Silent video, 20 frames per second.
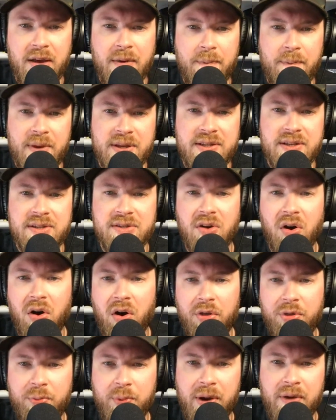misses
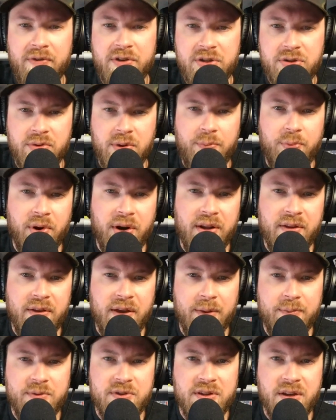all 3 of his 3-point
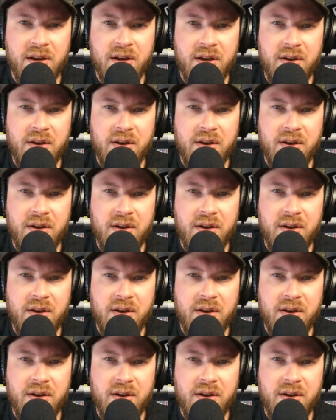attempts,